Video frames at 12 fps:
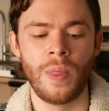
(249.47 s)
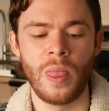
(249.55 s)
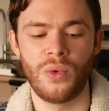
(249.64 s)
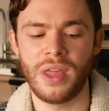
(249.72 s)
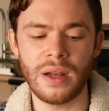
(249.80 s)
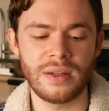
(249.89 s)

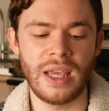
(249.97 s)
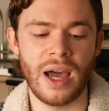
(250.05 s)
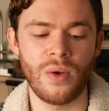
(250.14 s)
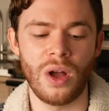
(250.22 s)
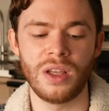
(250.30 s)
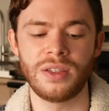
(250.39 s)
"Without a
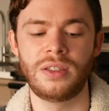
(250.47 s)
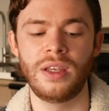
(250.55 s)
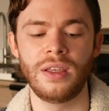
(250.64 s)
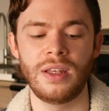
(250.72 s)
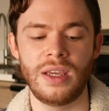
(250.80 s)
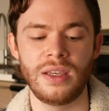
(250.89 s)
doubt,
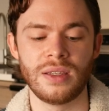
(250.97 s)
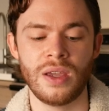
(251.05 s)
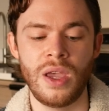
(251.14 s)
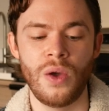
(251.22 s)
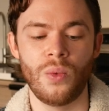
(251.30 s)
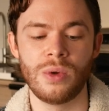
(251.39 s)
hostilities
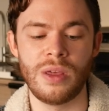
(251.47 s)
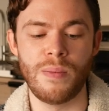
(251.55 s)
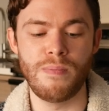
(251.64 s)
were the